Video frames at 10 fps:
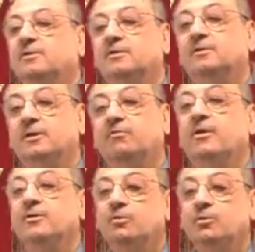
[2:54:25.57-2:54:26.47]
the
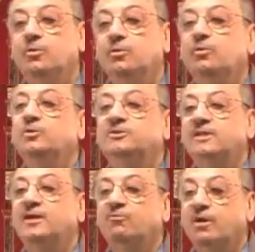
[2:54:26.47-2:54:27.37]
one who. Who's
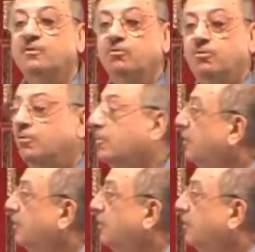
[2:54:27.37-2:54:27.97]
that one who?